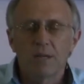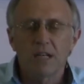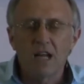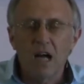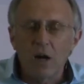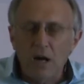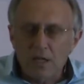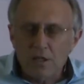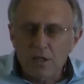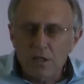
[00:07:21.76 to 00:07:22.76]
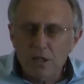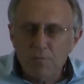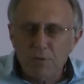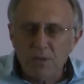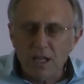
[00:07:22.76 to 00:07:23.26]
But now I
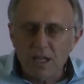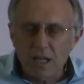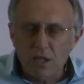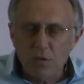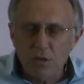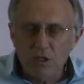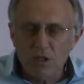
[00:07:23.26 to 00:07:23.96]
just pray that you will